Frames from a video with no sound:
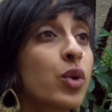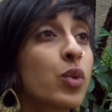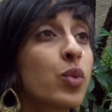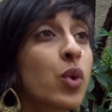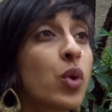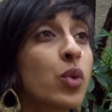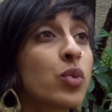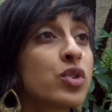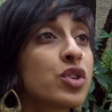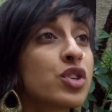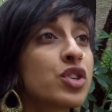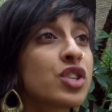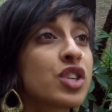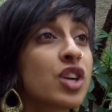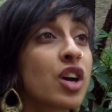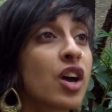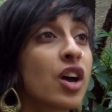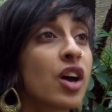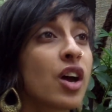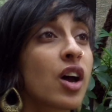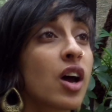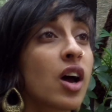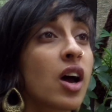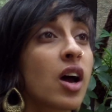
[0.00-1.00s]
we won't just
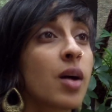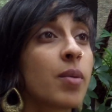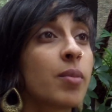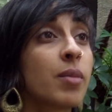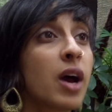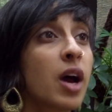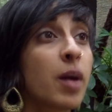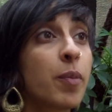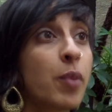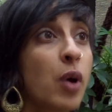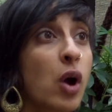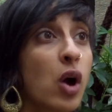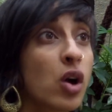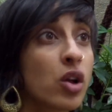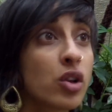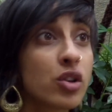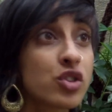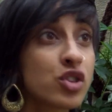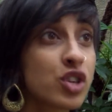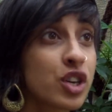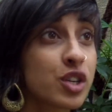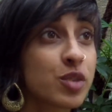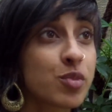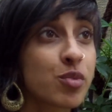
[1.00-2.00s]

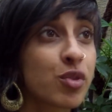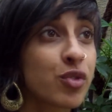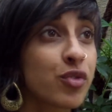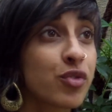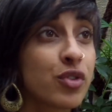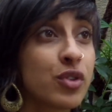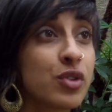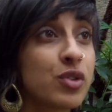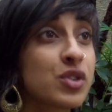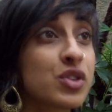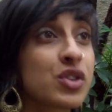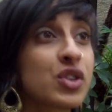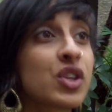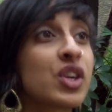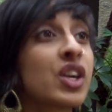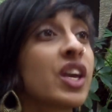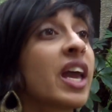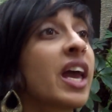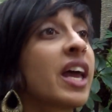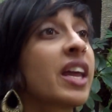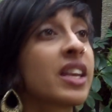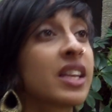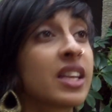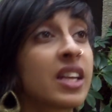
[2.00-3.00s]
apologize
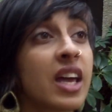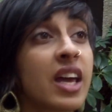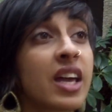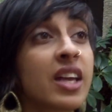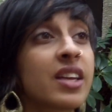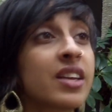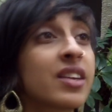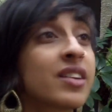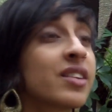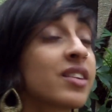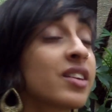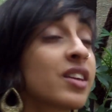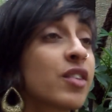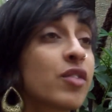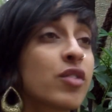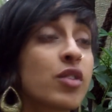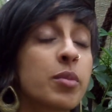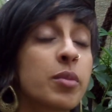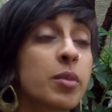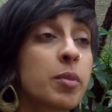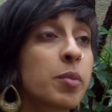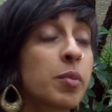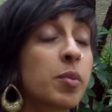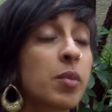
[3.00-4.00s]
profusely and give
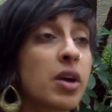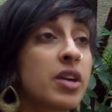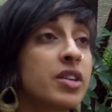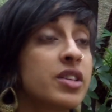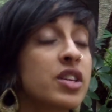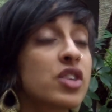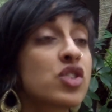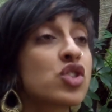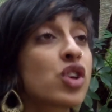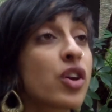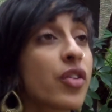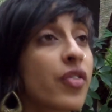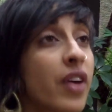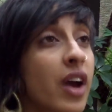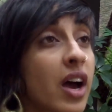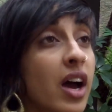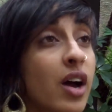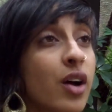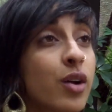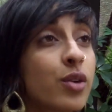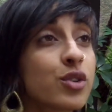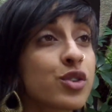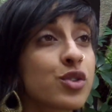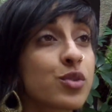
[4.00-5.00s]
them a dish on the
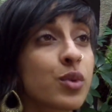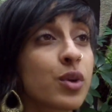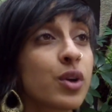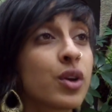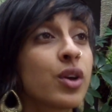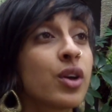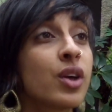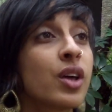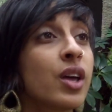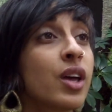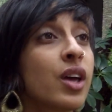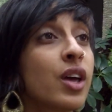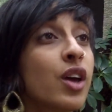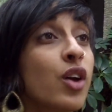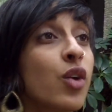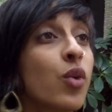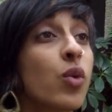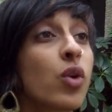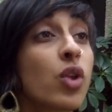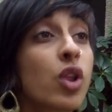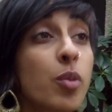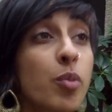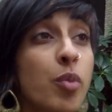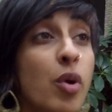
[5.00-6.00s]
house.
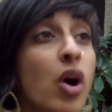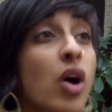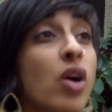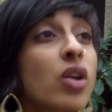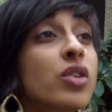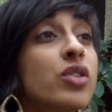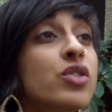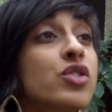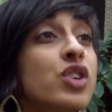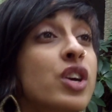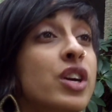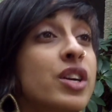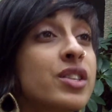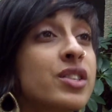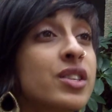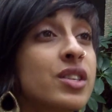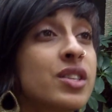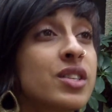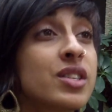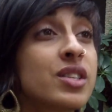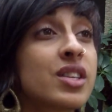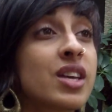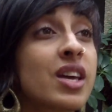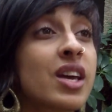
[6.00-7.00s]
We'll apologize
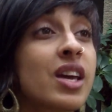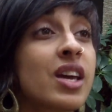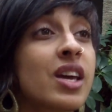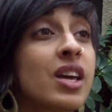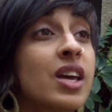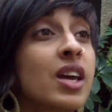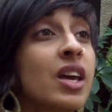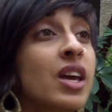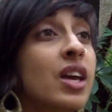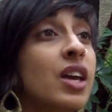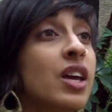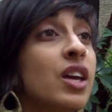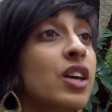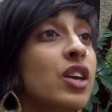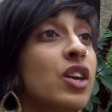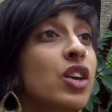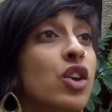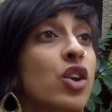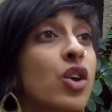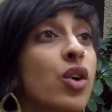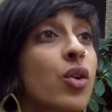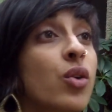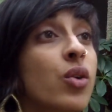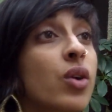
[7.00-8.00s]
and say,
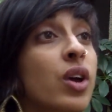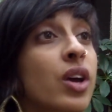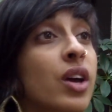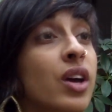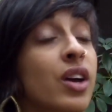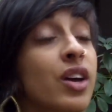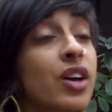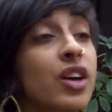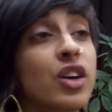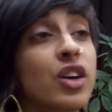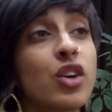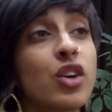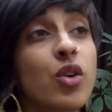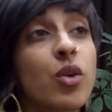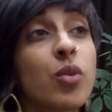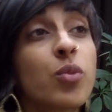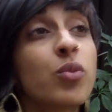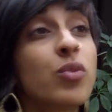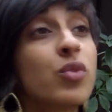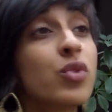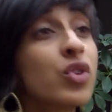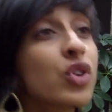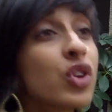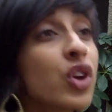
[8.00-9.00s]
I
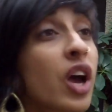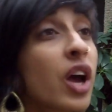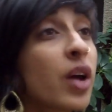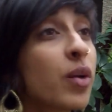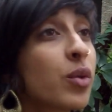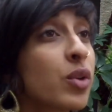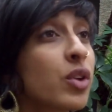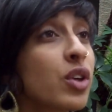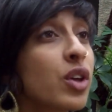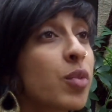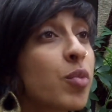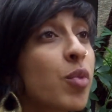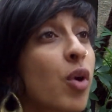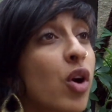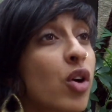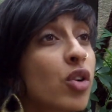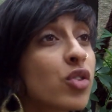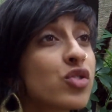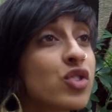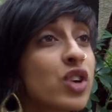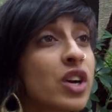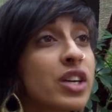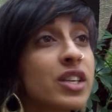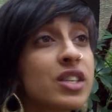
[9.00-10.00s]
really
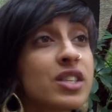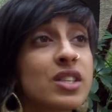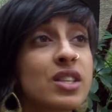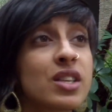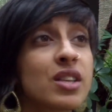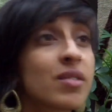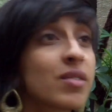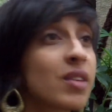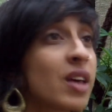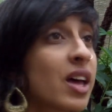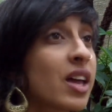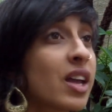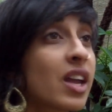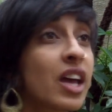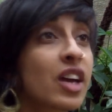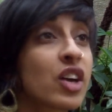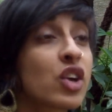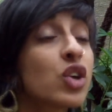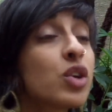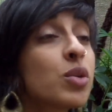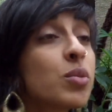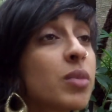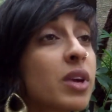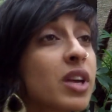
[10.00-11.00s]
apologize that I
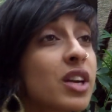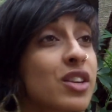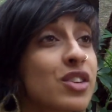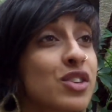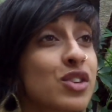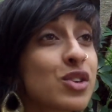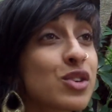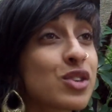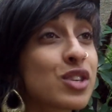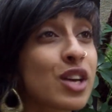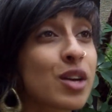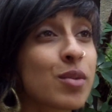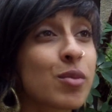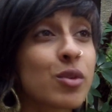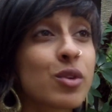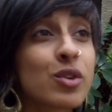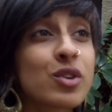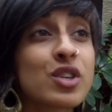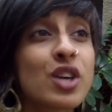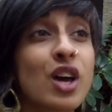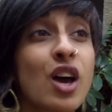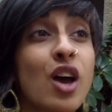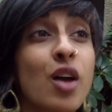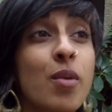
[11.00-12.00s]
couldn't make it to your table
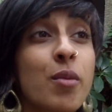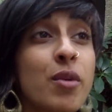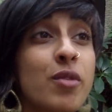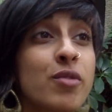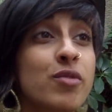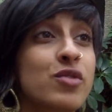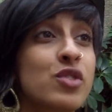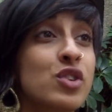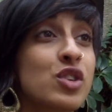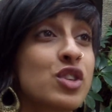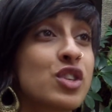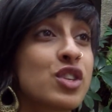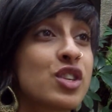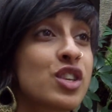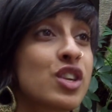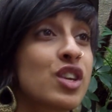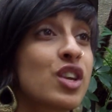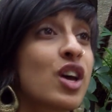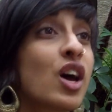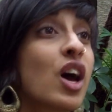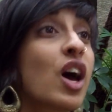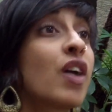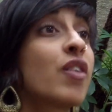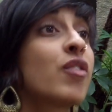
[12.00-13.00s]
in time.
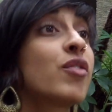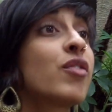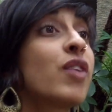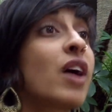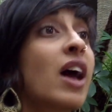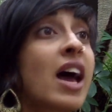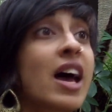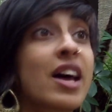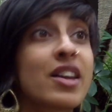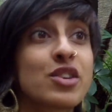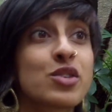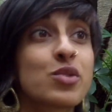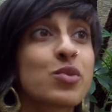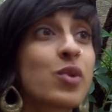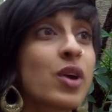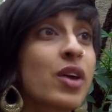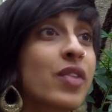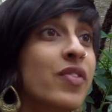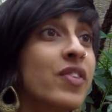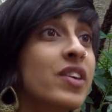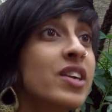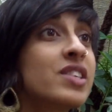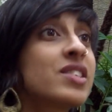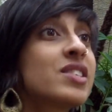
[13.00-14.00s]
I've had to
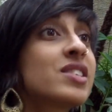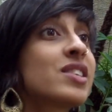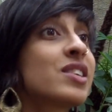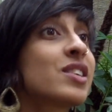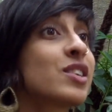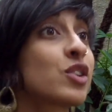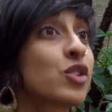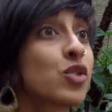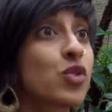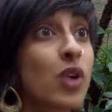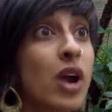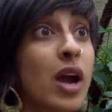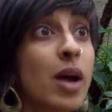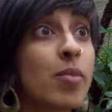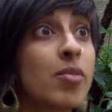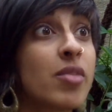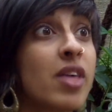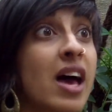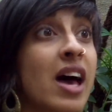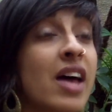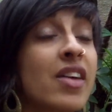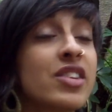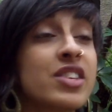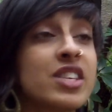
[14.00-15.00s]
run this and
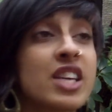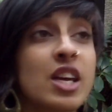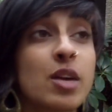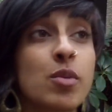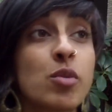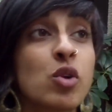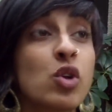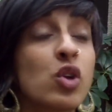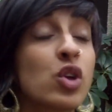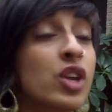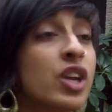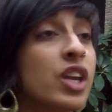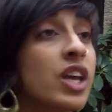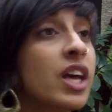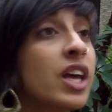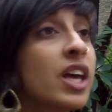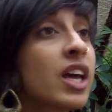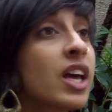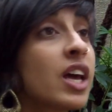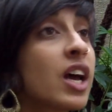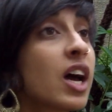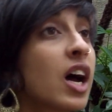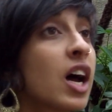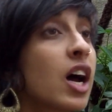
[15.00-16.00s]
grab that table and
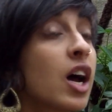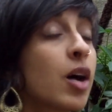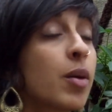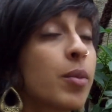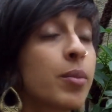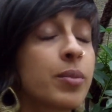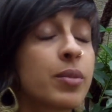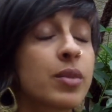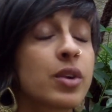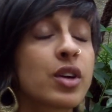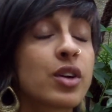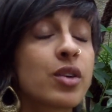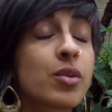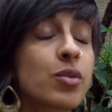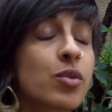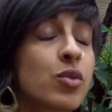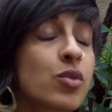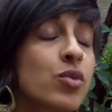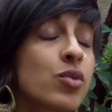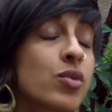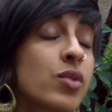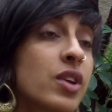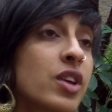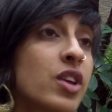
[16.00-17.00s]

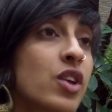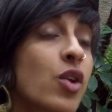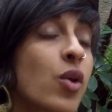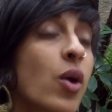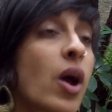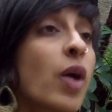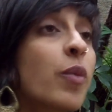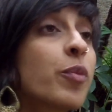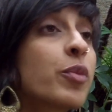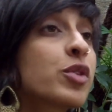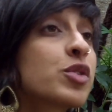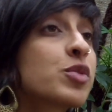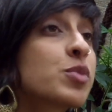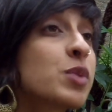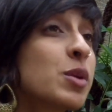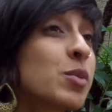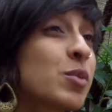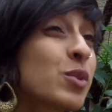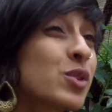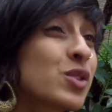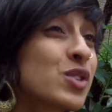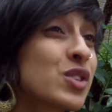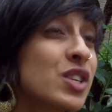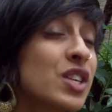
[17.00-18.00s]
help those
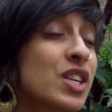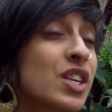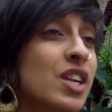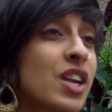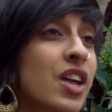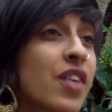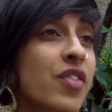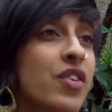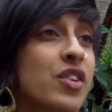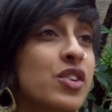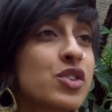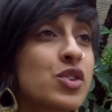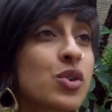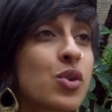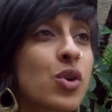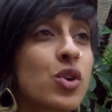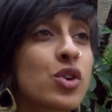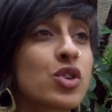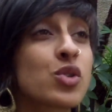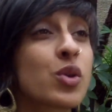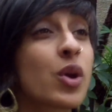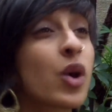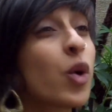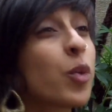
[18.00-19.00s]
people seated at the
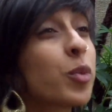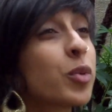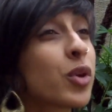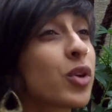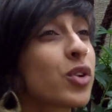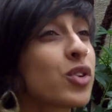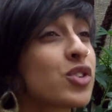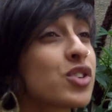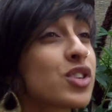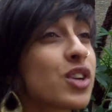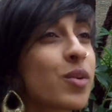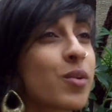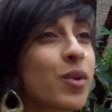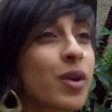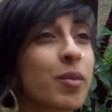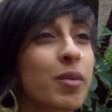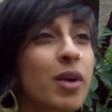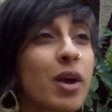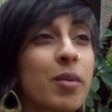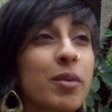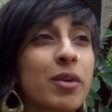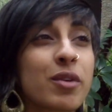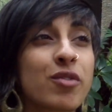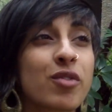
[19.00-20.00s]
door. So I hope you understand where
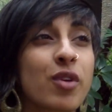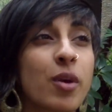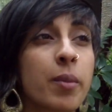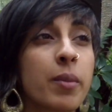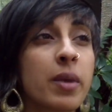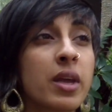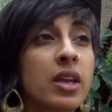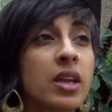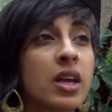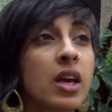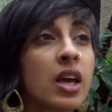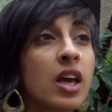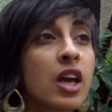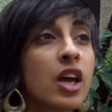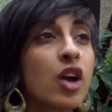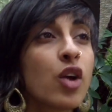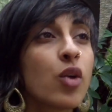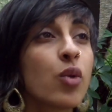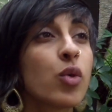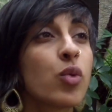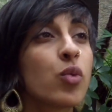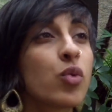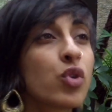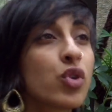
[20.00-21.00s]
I'm coming from. And
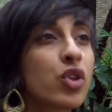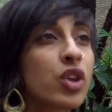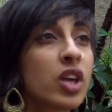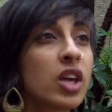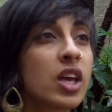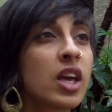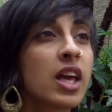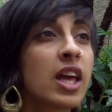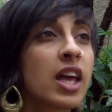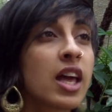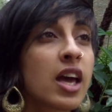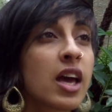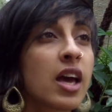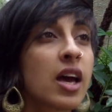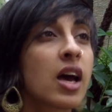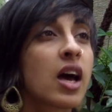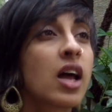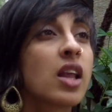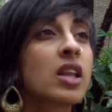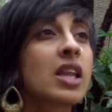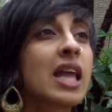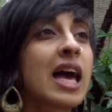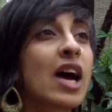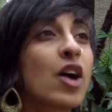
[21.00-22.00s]
we really
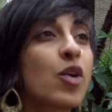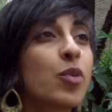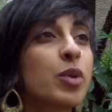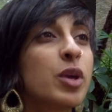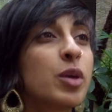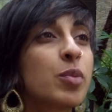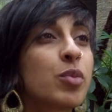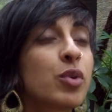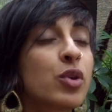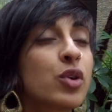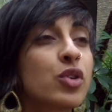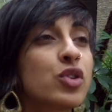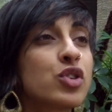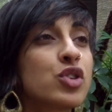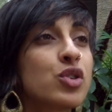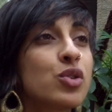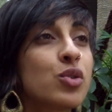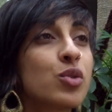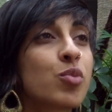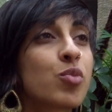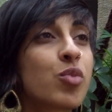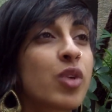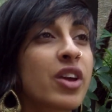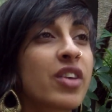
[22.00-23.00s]
allow people
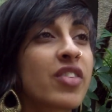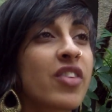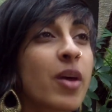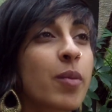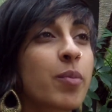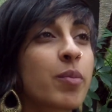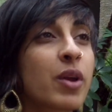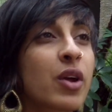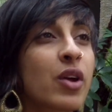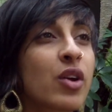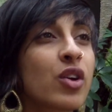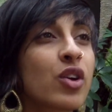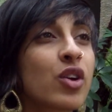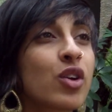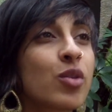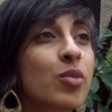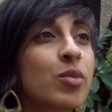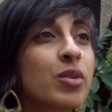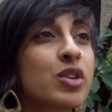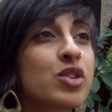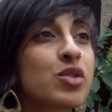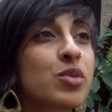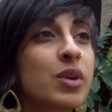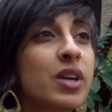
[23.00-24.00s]
to break that
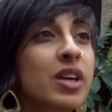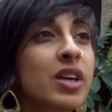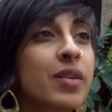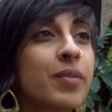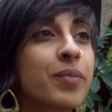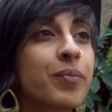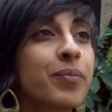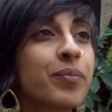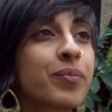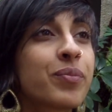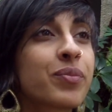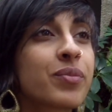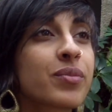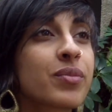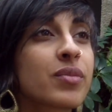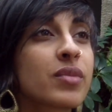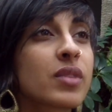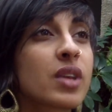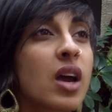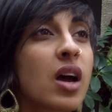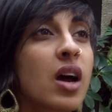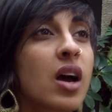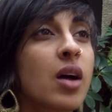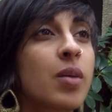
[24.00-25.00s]
barrier between
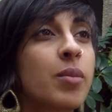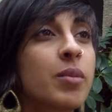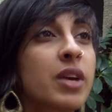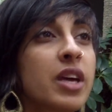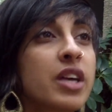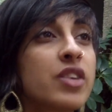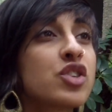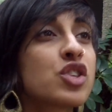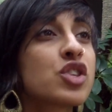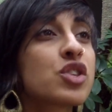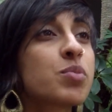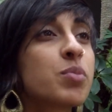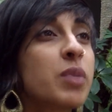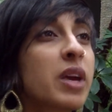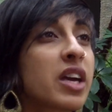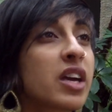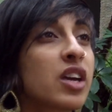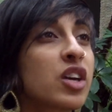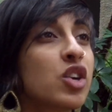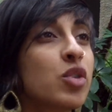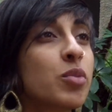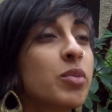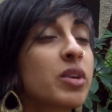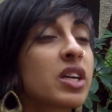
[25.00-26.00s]
and just
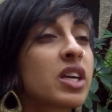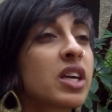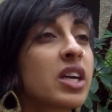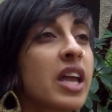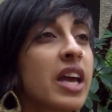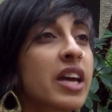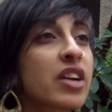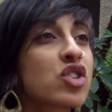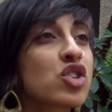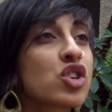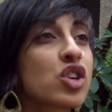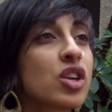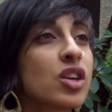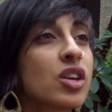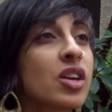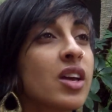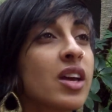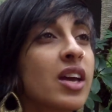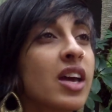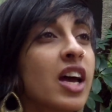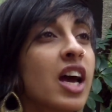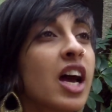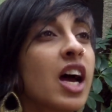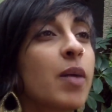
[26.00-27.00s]
make a human connection
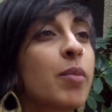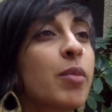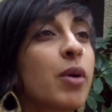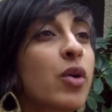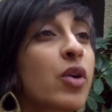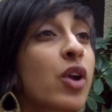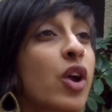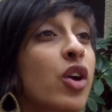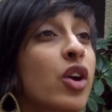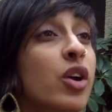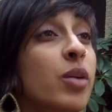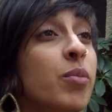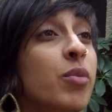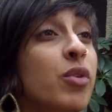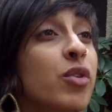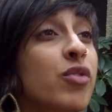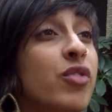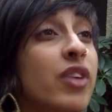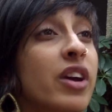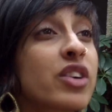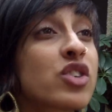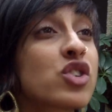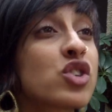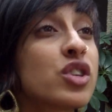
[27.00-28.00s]
about our
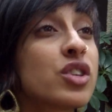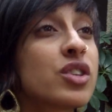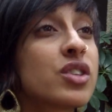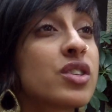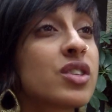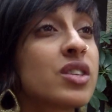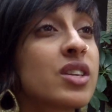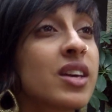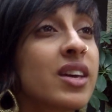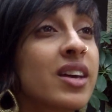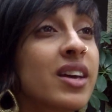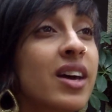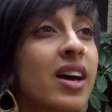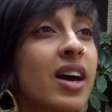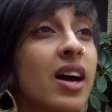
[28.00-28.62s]
imperfections.